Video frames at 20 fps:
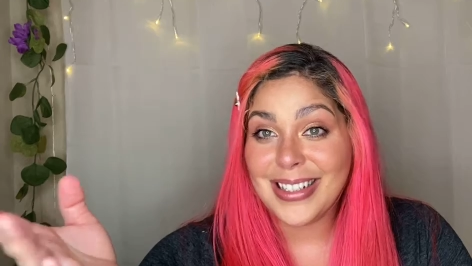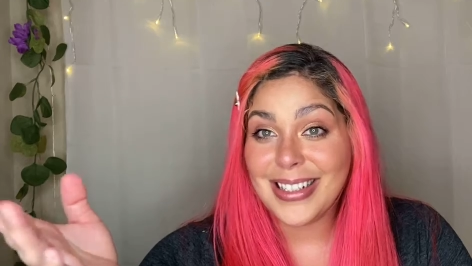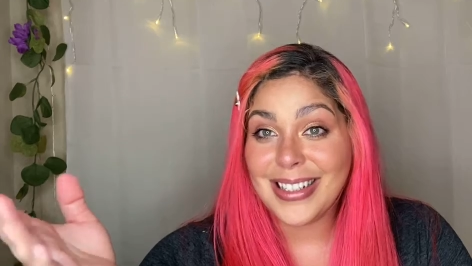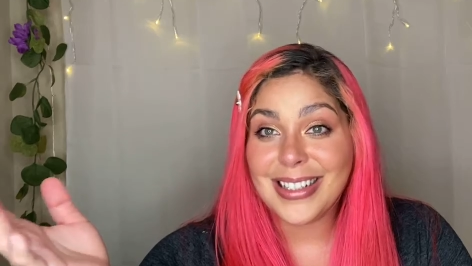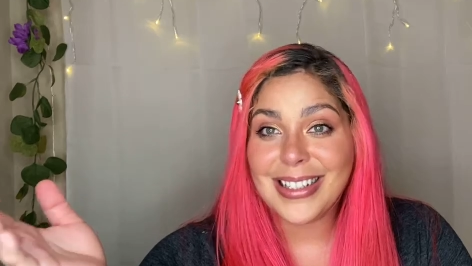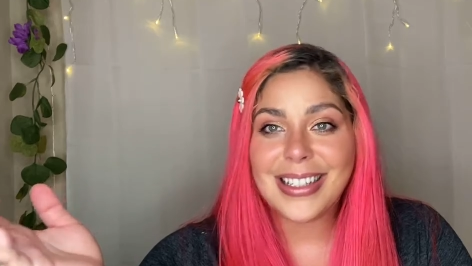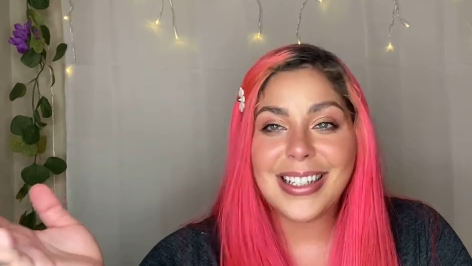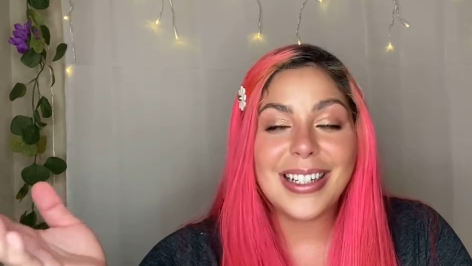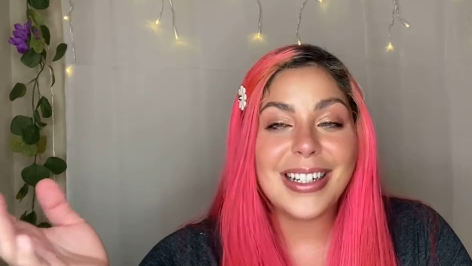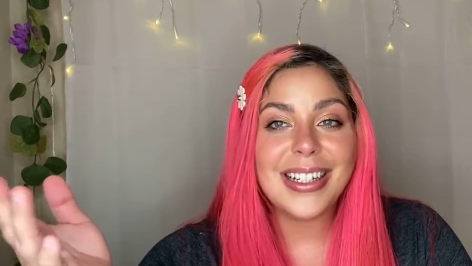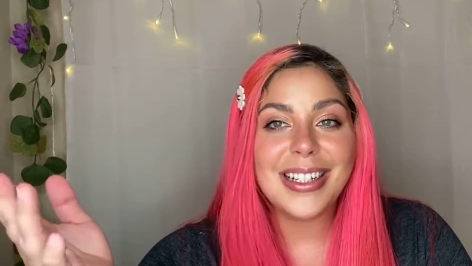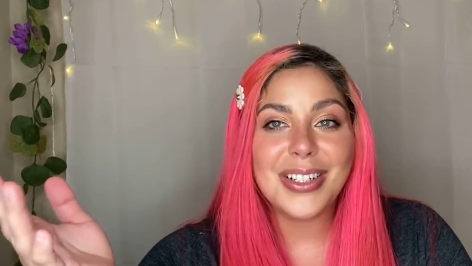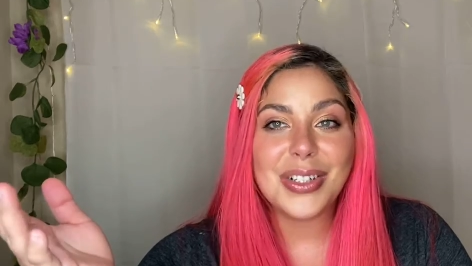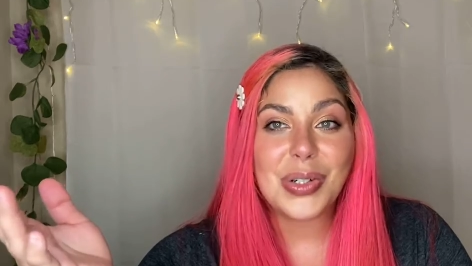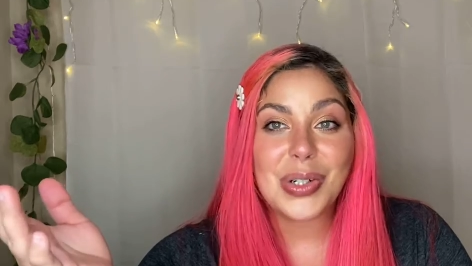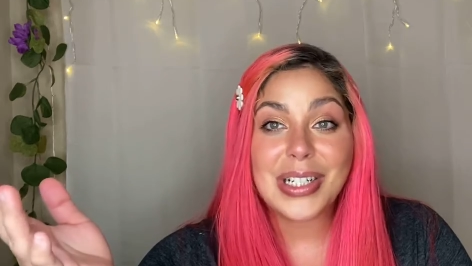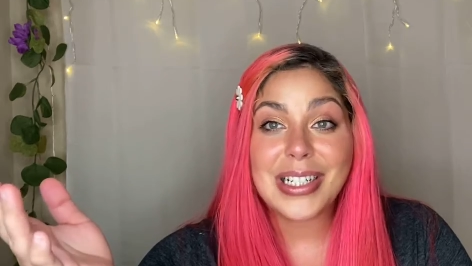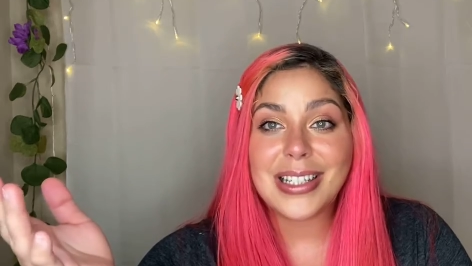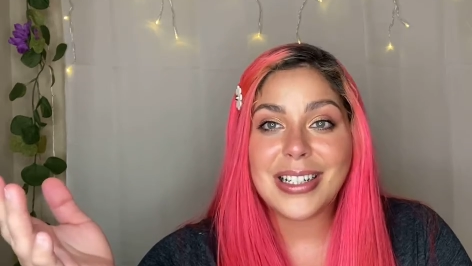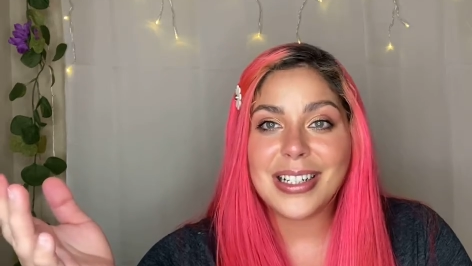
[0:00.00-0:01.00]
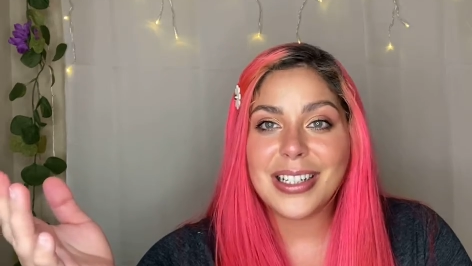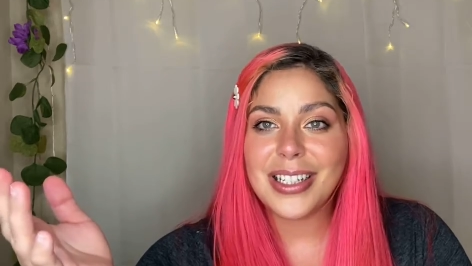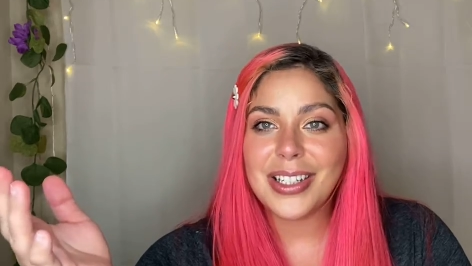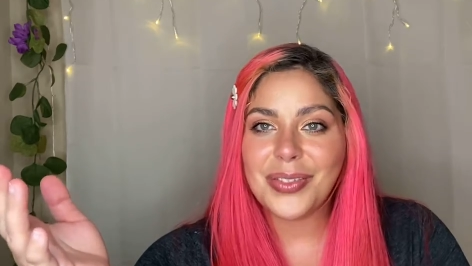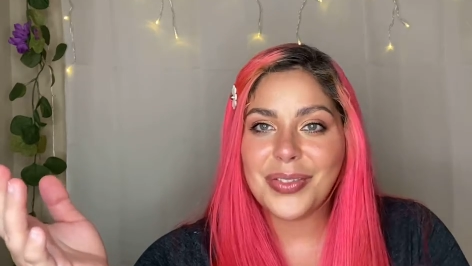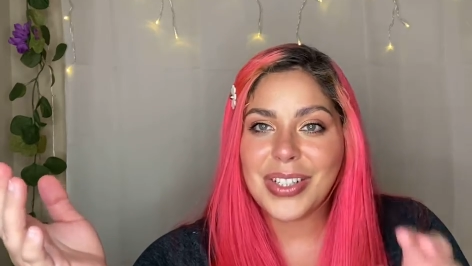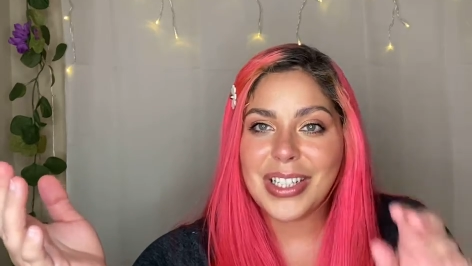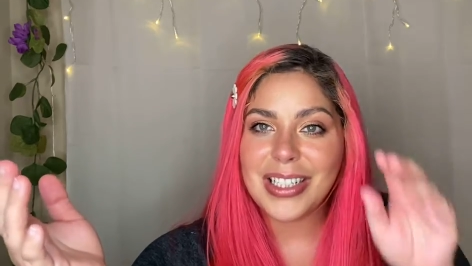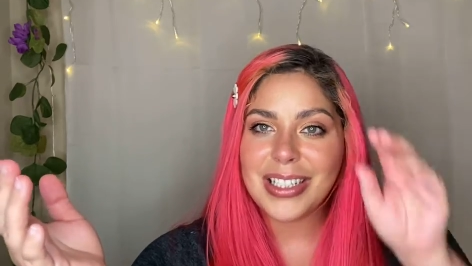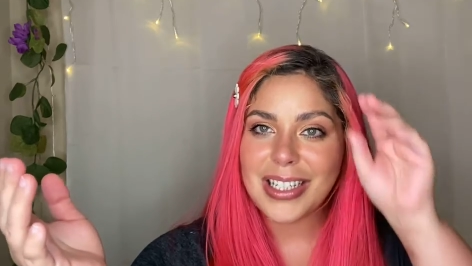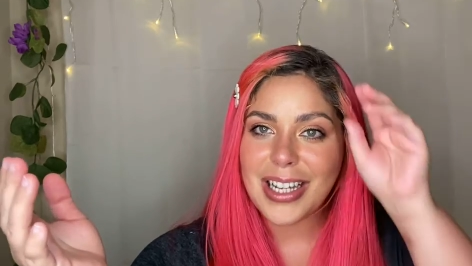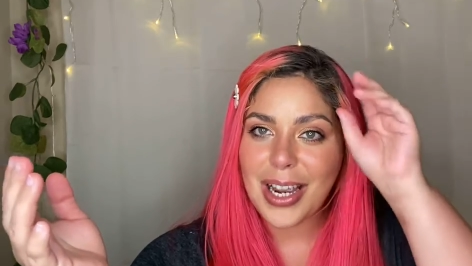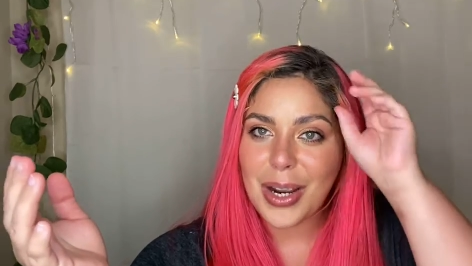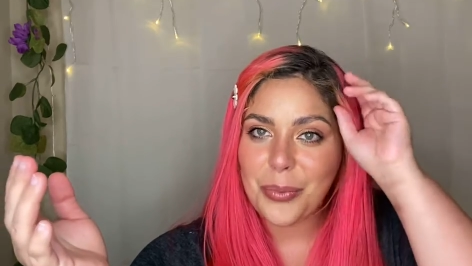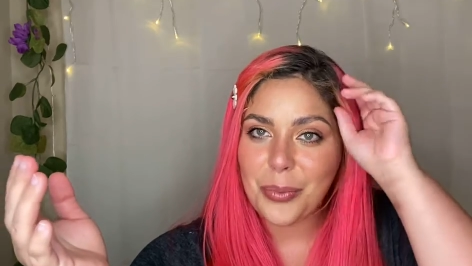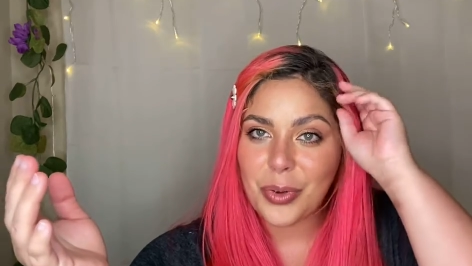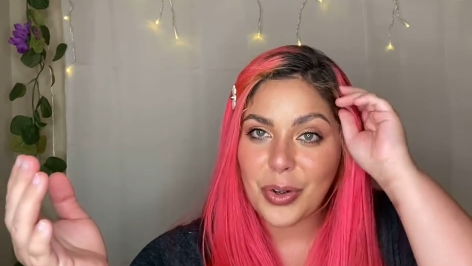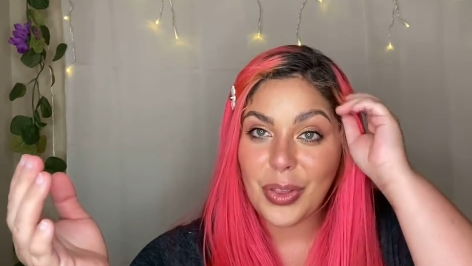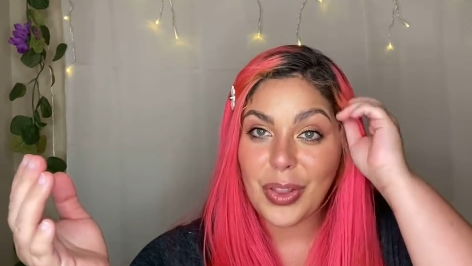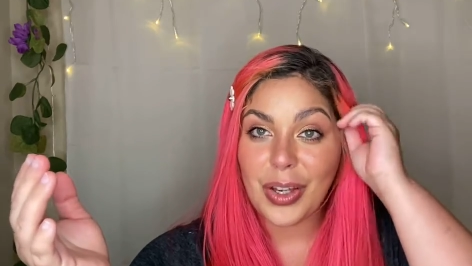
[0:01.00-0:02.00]
It's getting towards their evening time
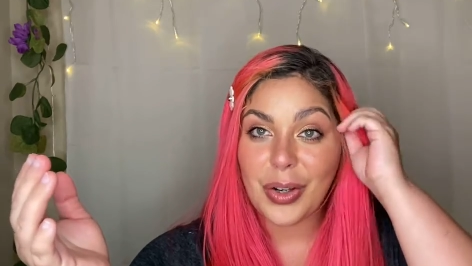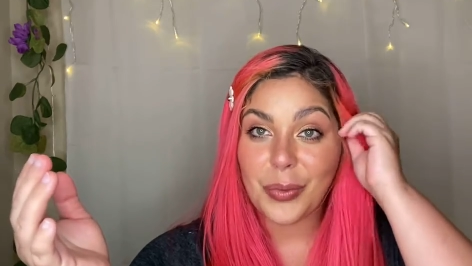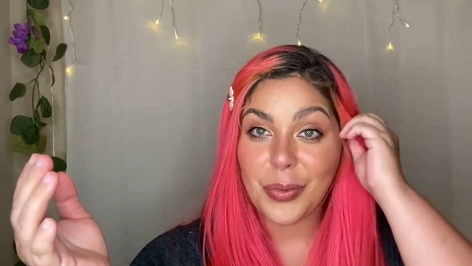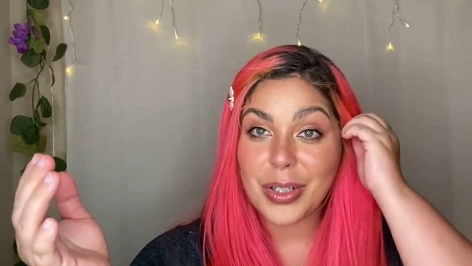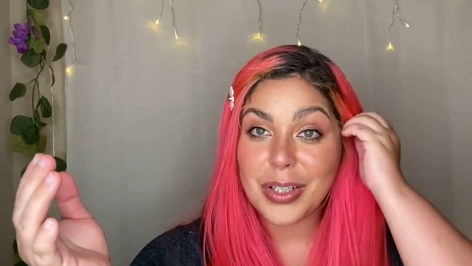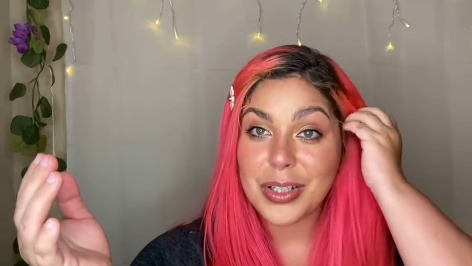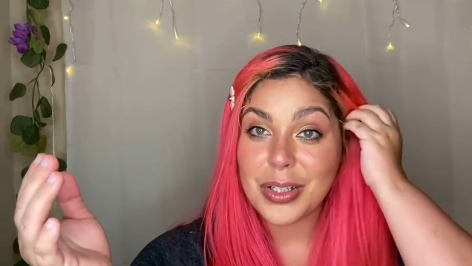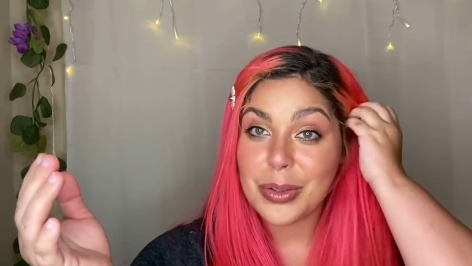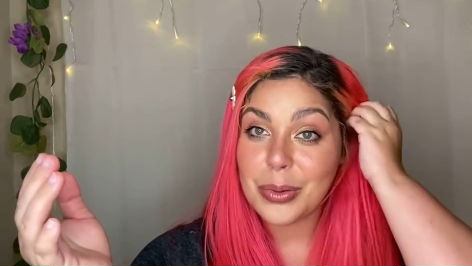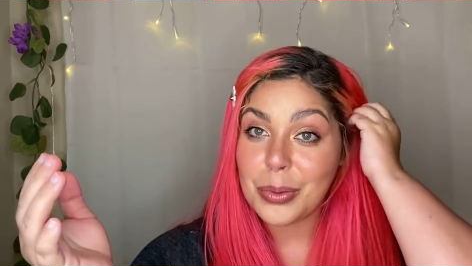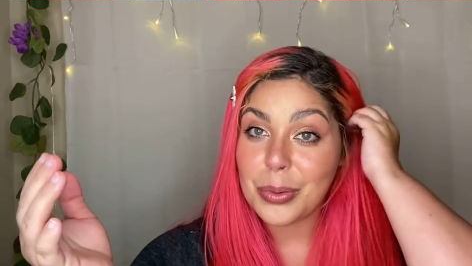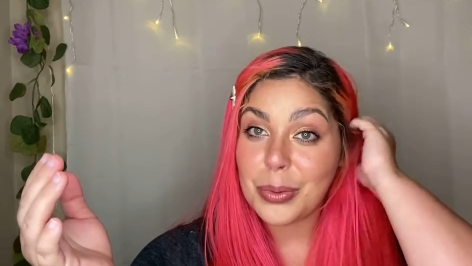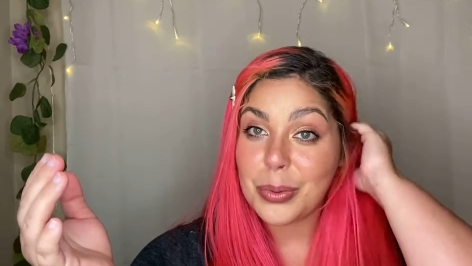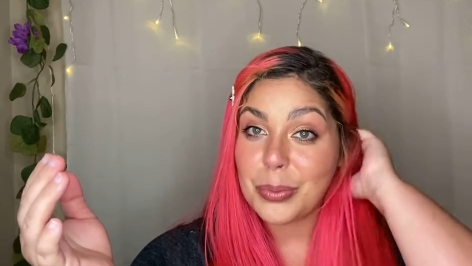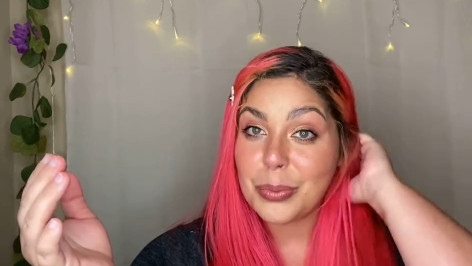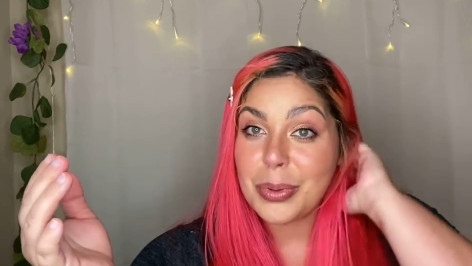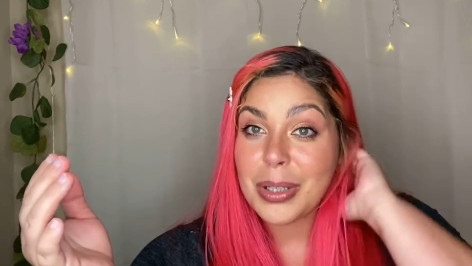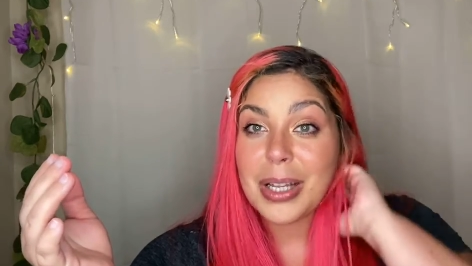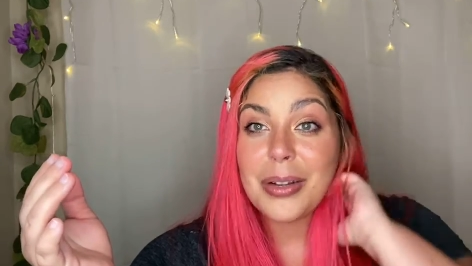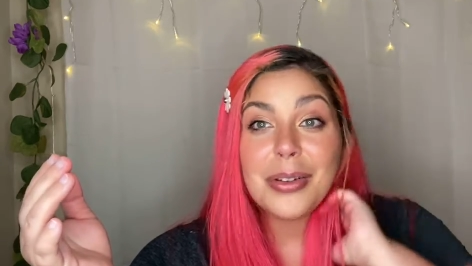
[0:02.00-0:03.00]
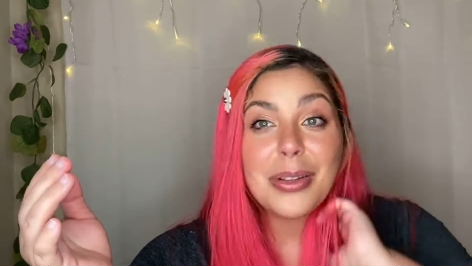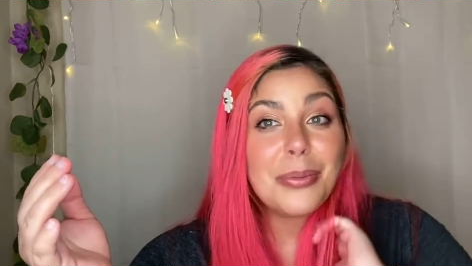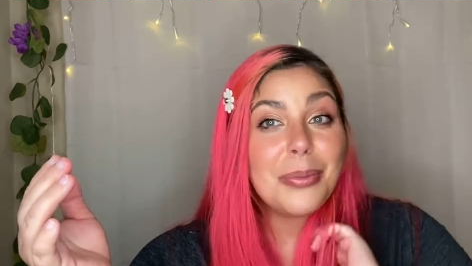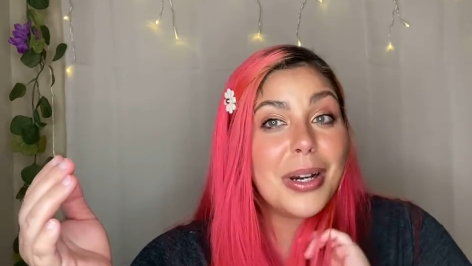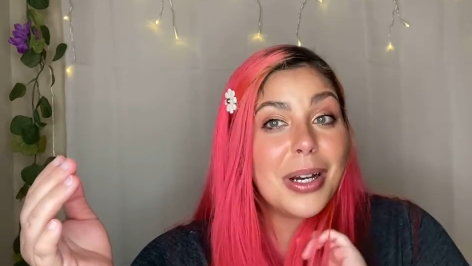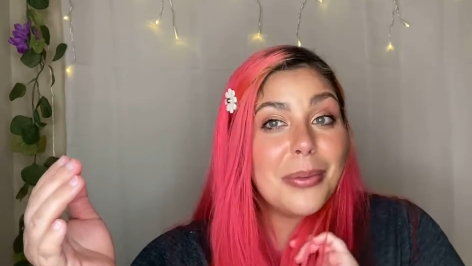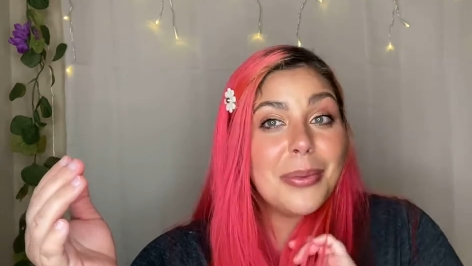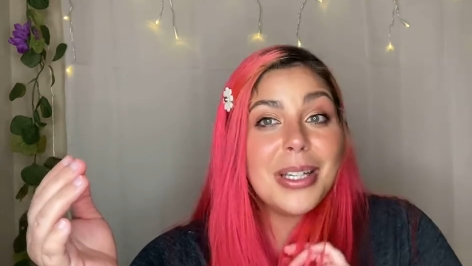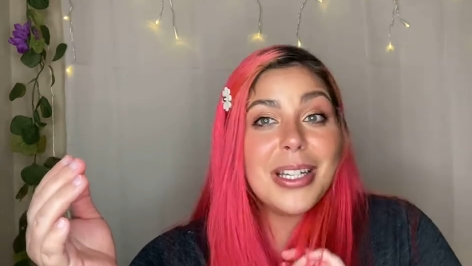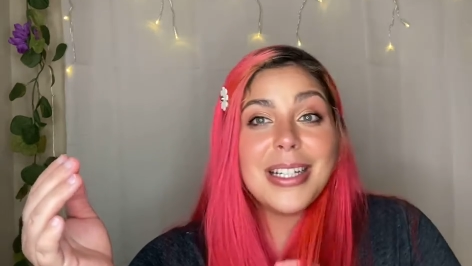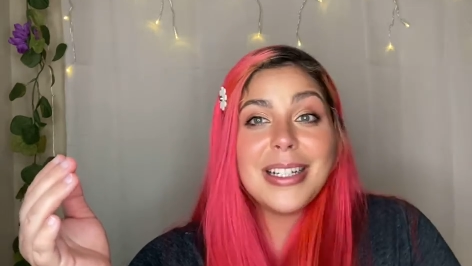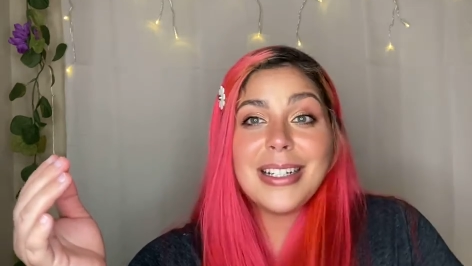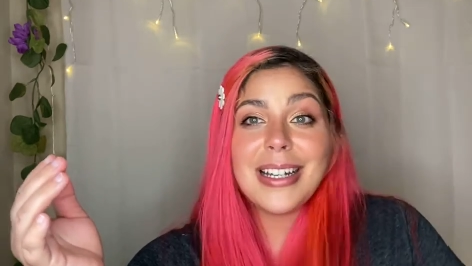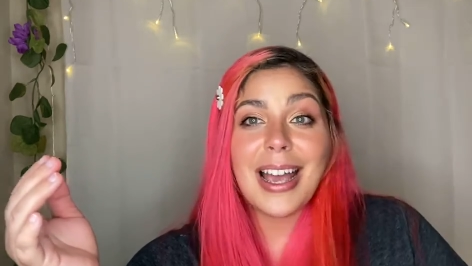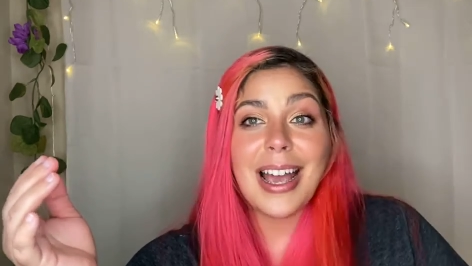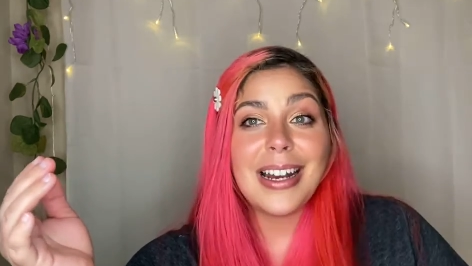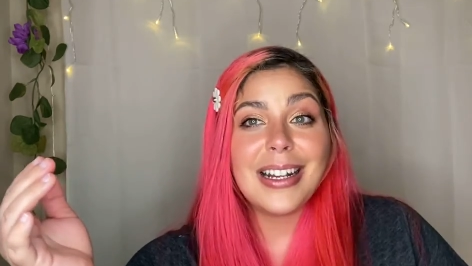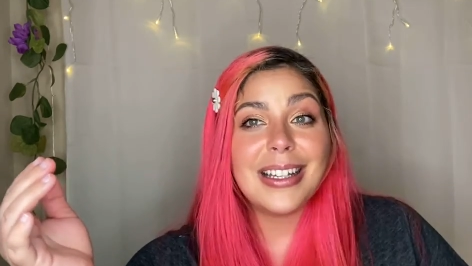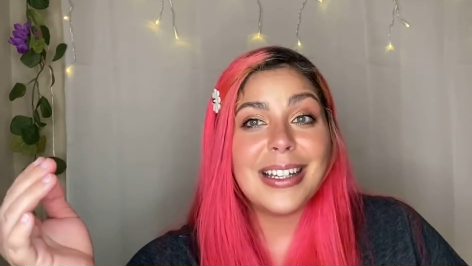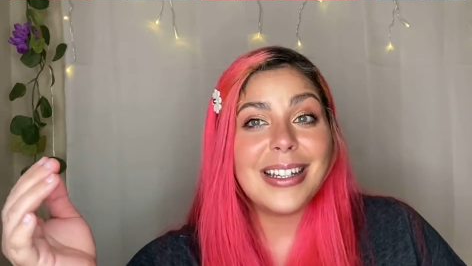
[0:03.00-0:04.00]
where they want to play with mommy and daddy,